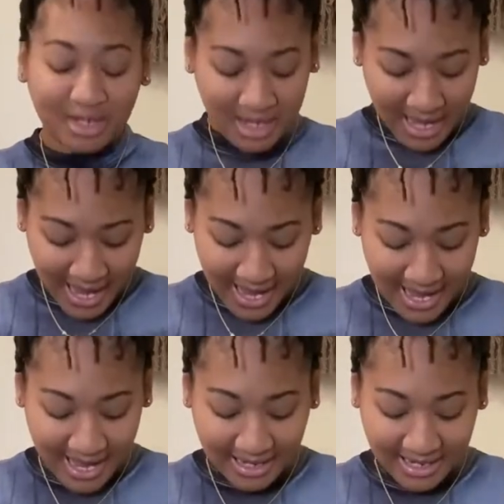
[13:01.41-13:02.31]

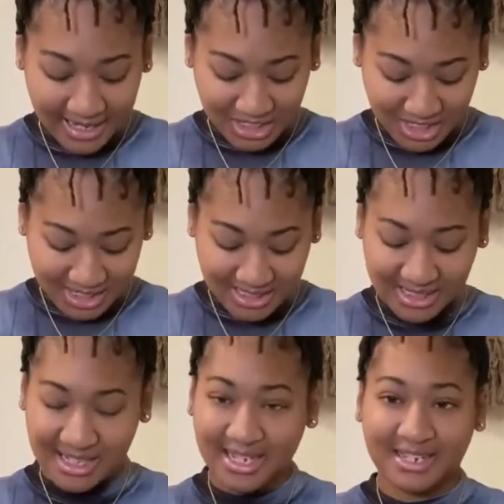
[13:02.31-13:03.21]
And it
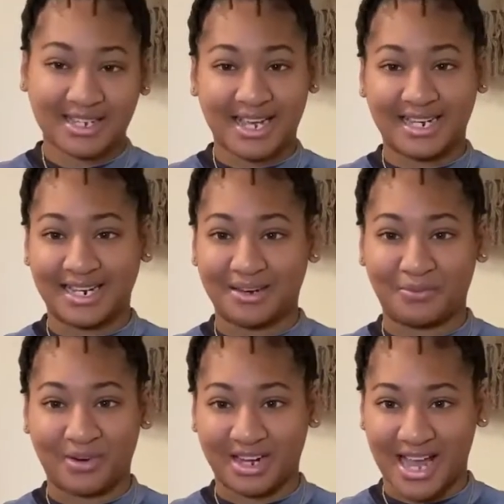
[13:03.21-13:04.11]
didn't
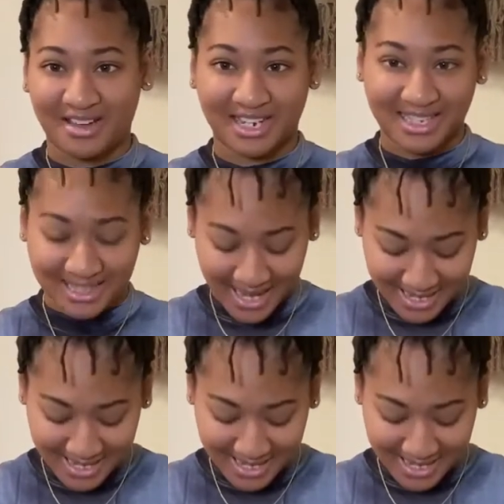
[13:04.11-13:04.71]
work out like that.